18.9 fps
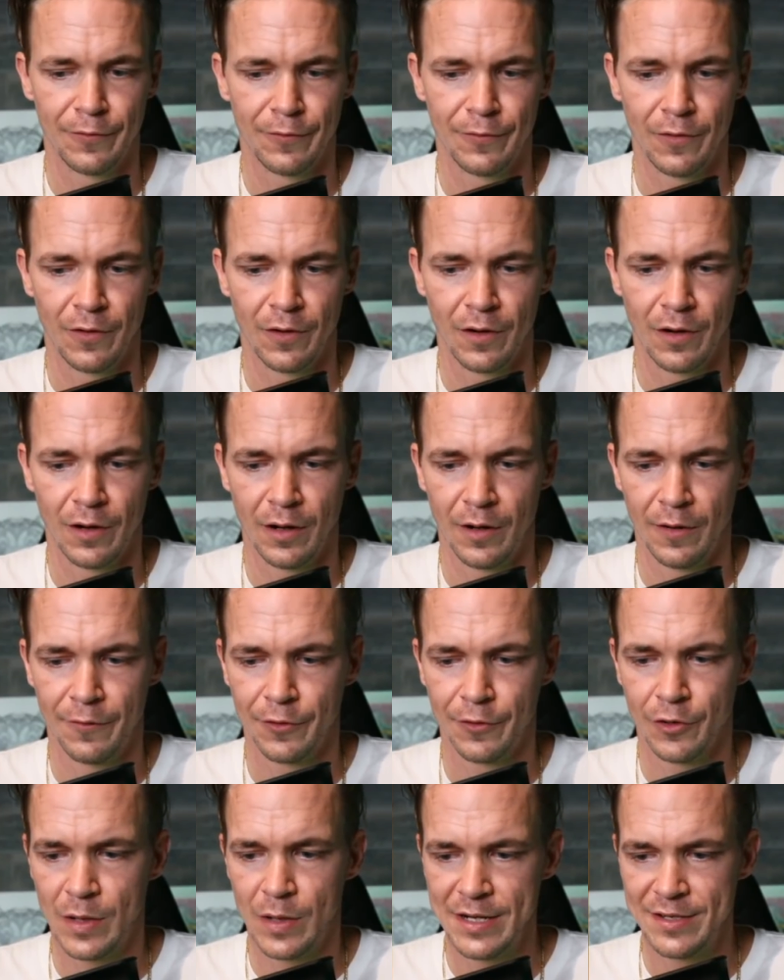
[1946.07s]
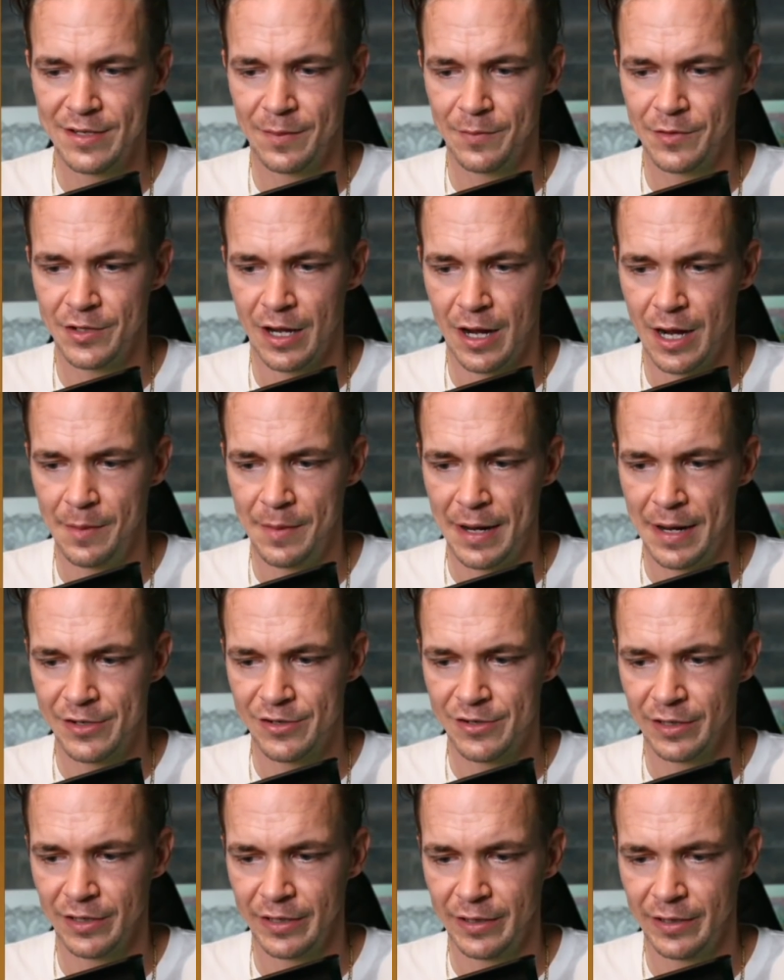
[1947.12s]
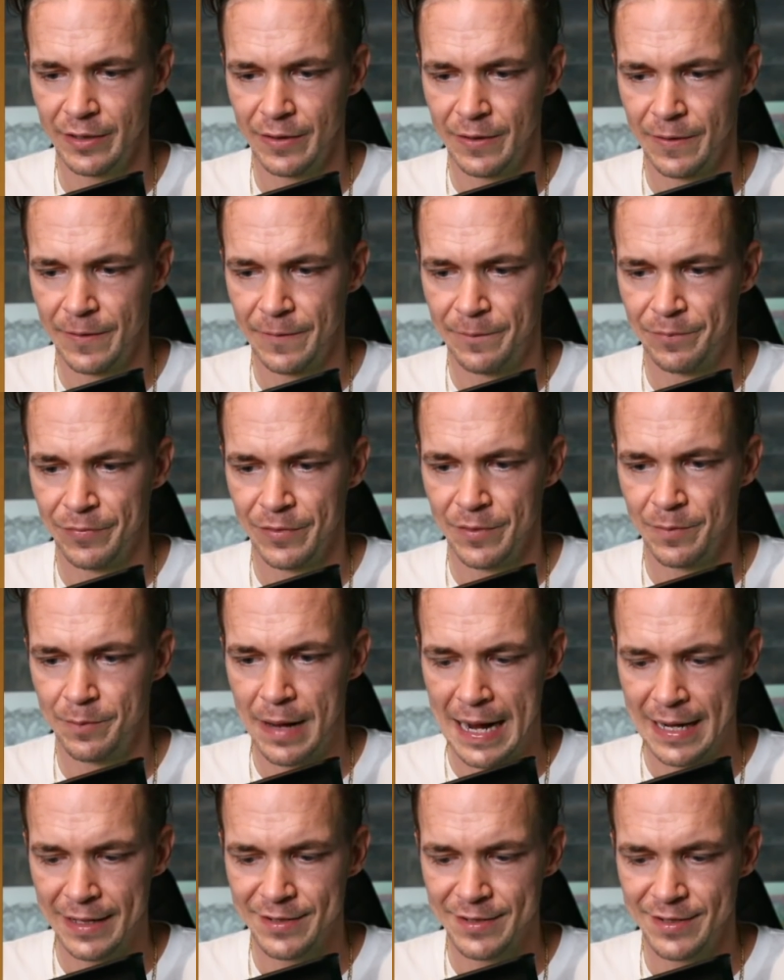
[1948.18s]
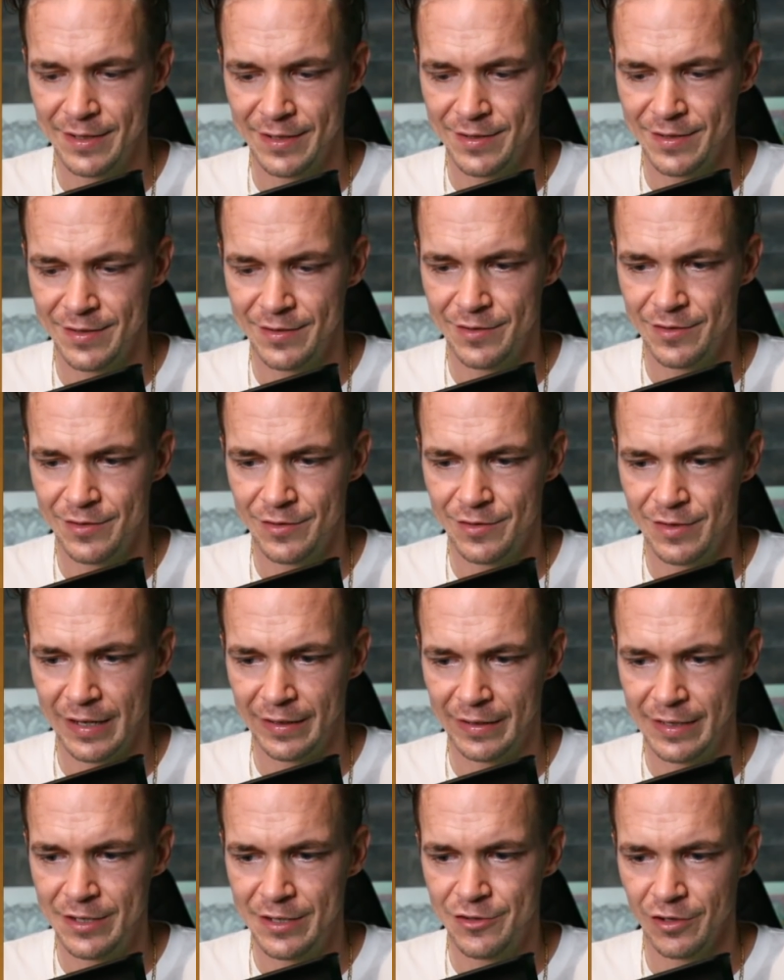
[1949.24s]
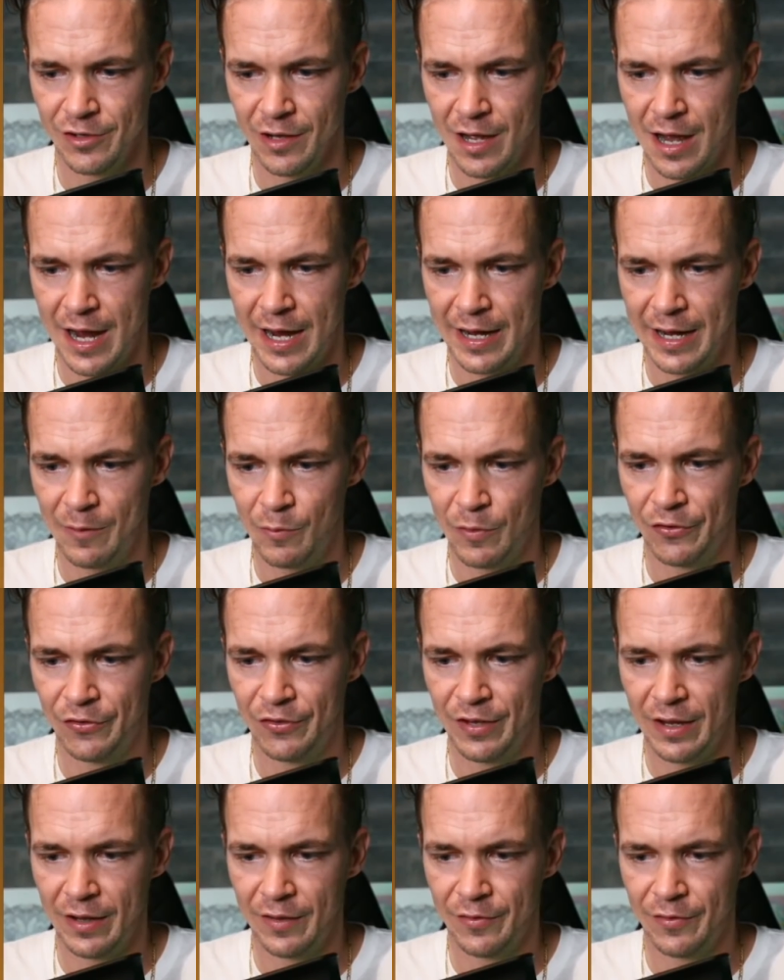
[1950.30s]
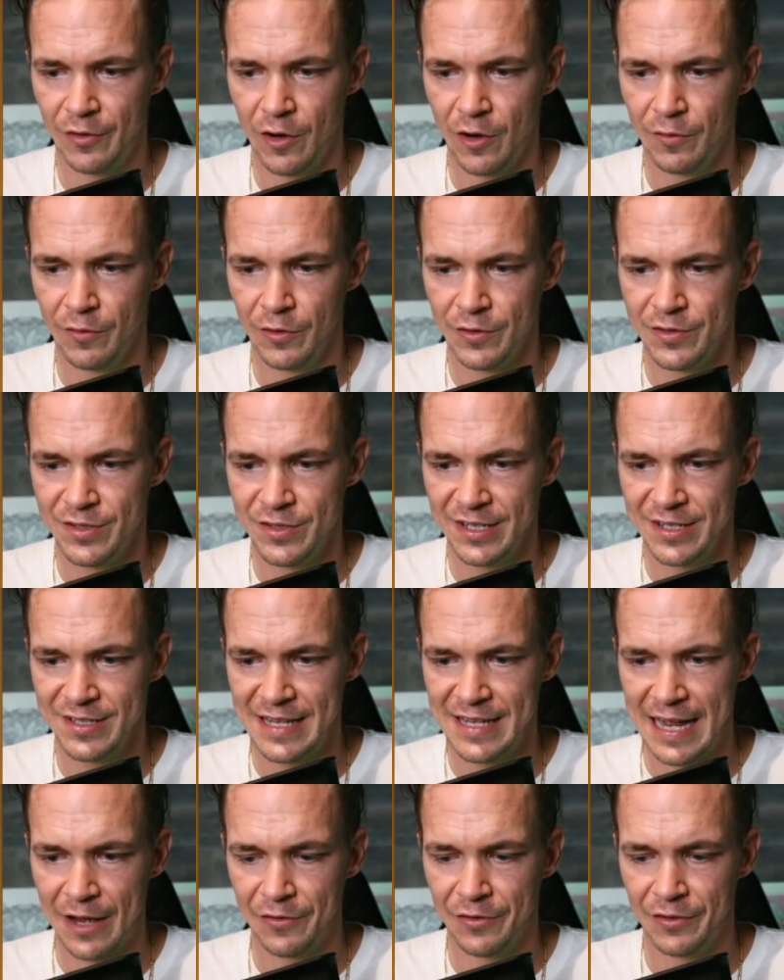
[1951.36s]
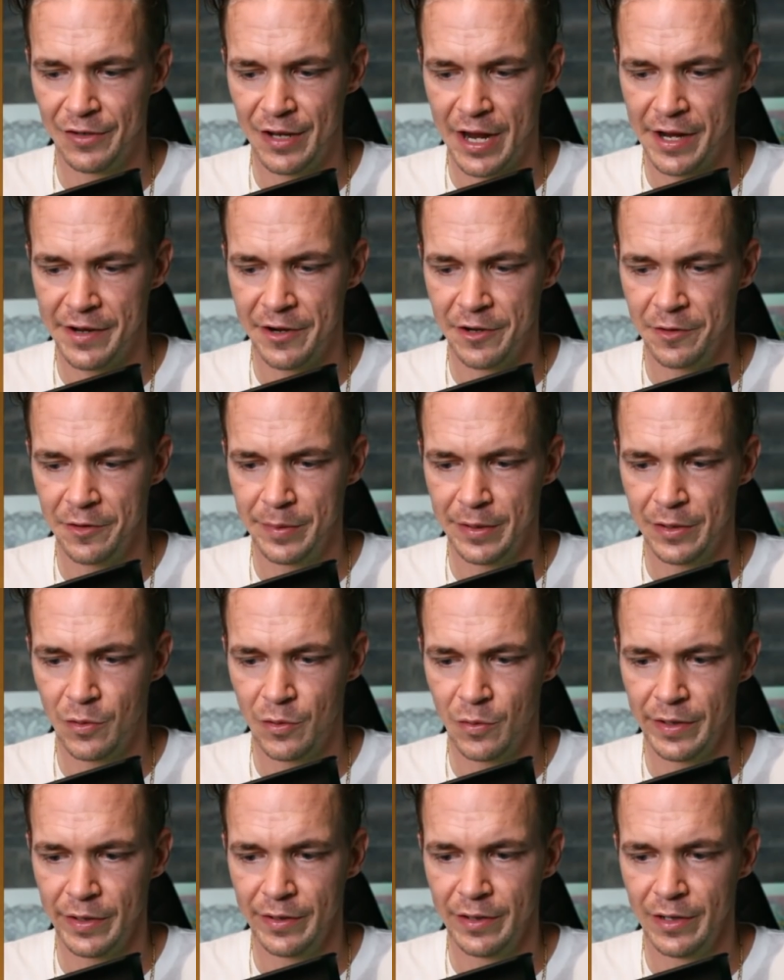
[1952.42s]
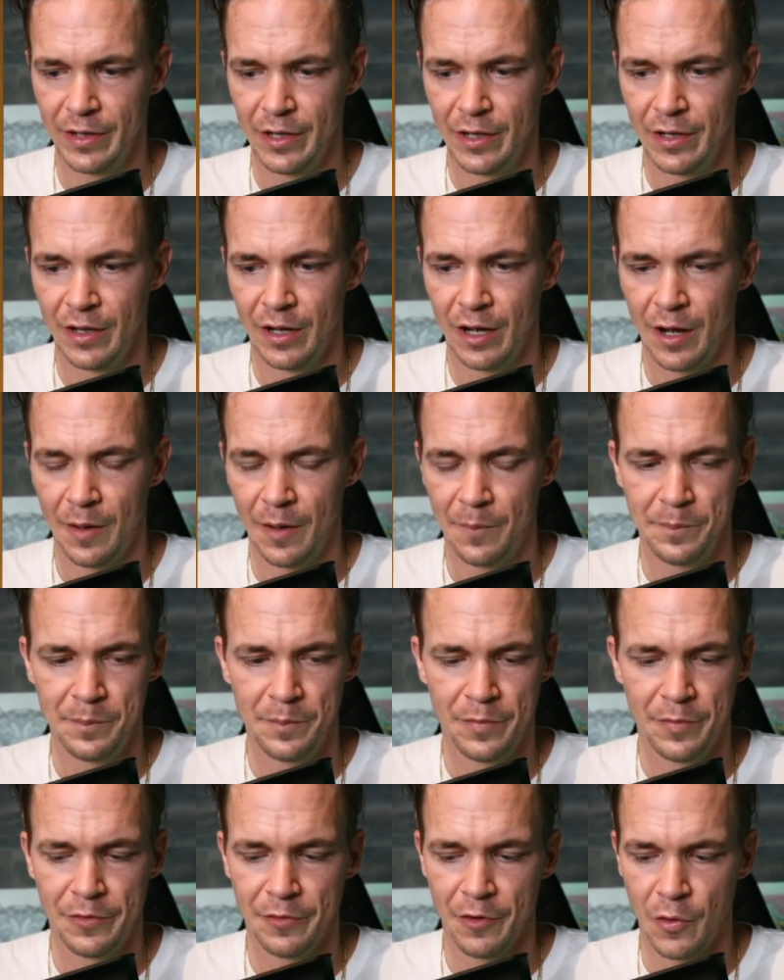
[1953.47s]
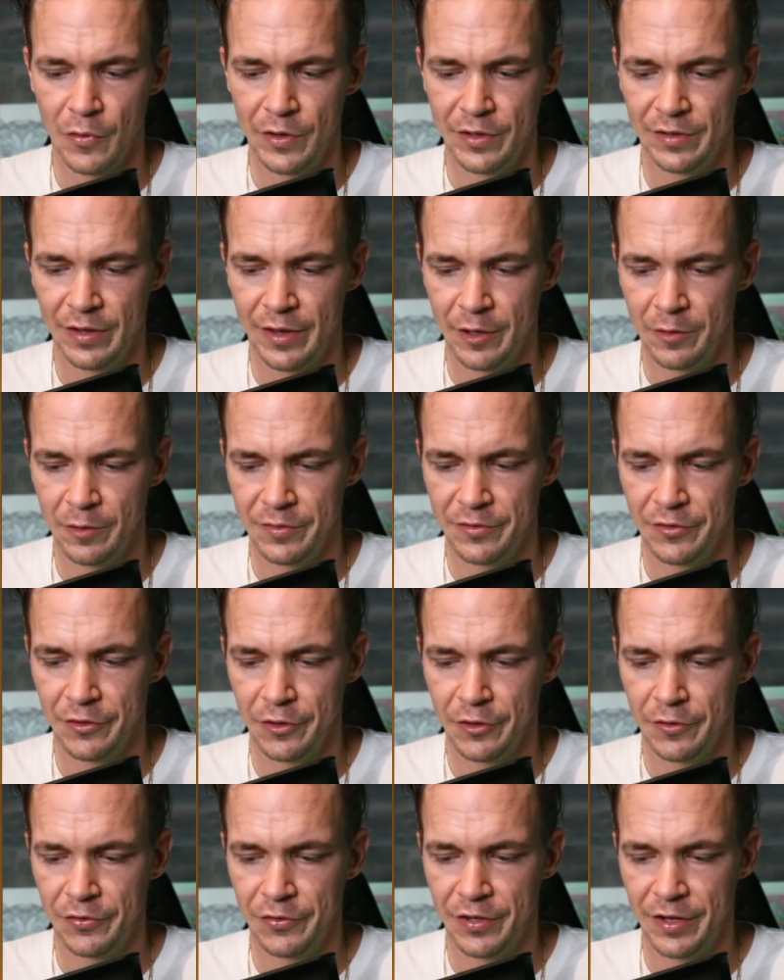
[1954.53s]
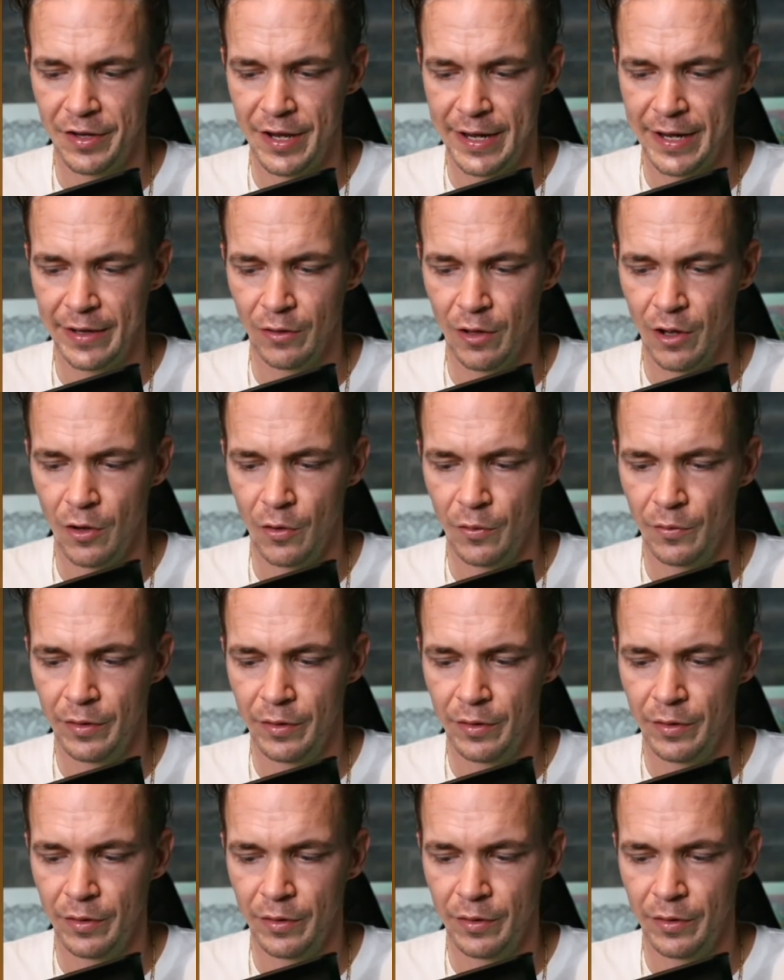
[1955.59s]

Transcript: quite some time, actually back since at least July, with over 6,900 Bitcoin thrown into their reserves today alone.